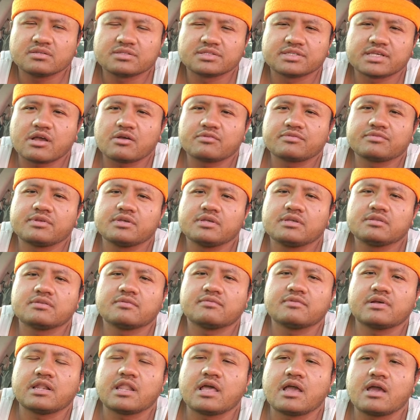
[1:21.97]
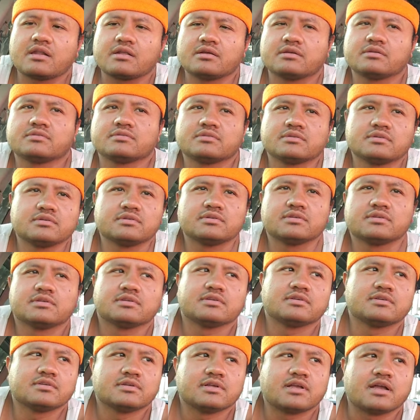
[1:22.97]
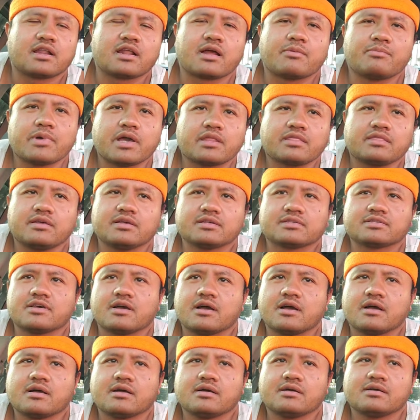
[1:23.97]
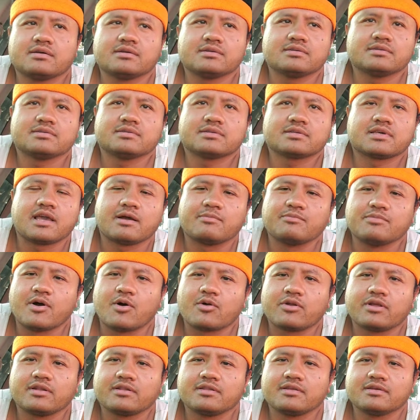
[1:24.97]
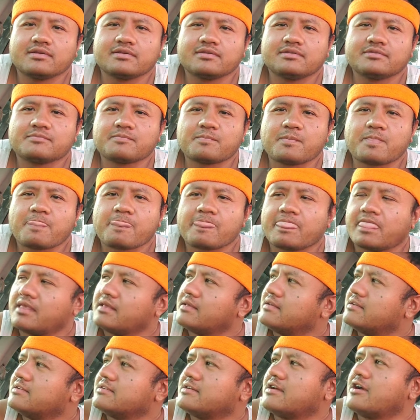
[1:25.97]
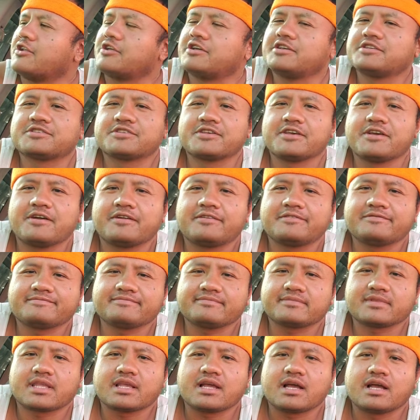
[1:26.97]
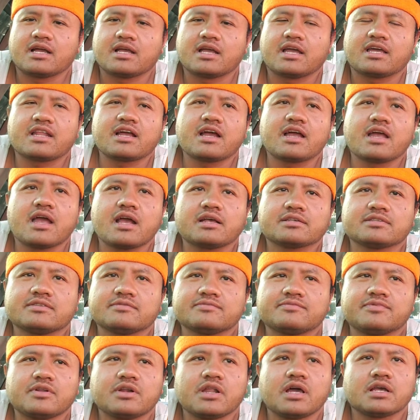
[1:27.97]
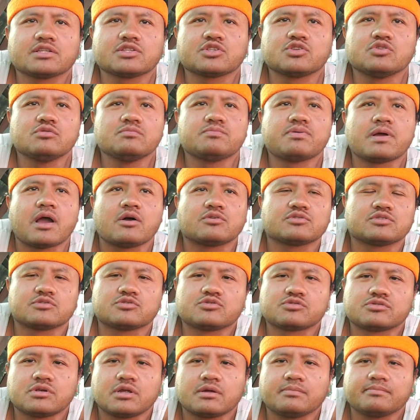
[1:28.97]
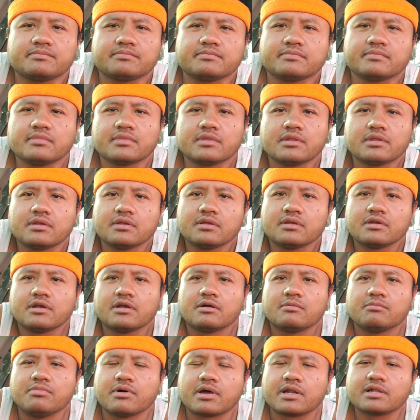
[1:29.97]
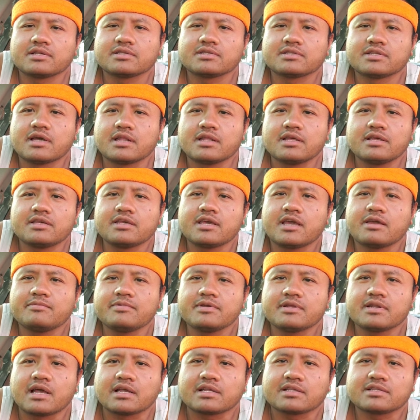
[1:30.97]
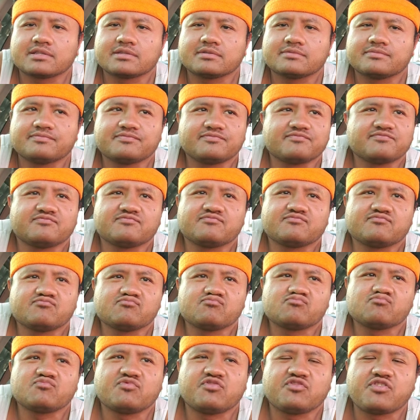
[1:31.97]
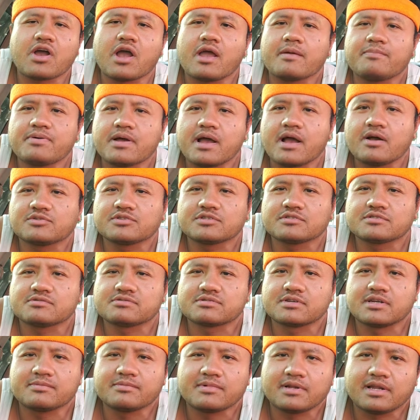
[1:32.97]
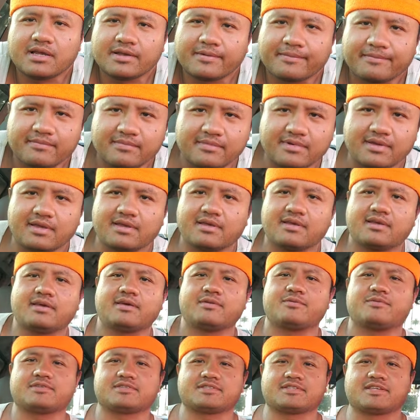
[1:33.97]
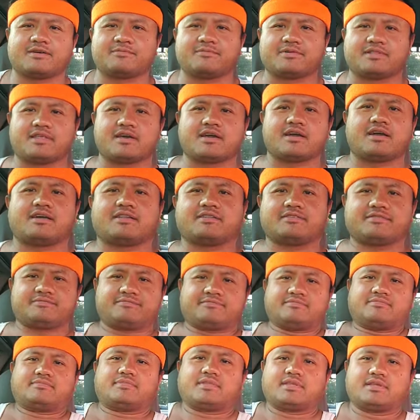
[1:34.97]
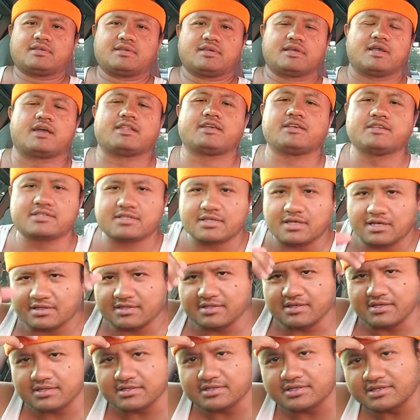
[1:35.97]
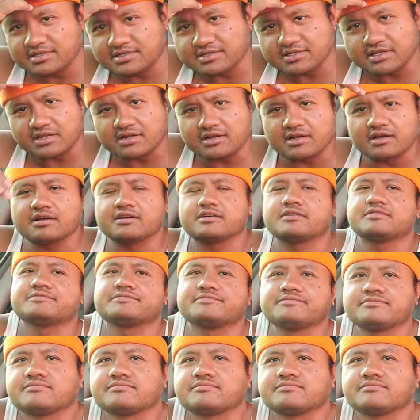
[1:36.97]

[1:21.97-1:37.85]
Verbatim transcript: southeast of Atlanta, and I met this uh, Cambodian dude, and he said, and I asked him for like two pounds of shrimp, but instead he gave me like five pounds of shrimp. I'm like, man, what's up with that? And he said this. He said, uh,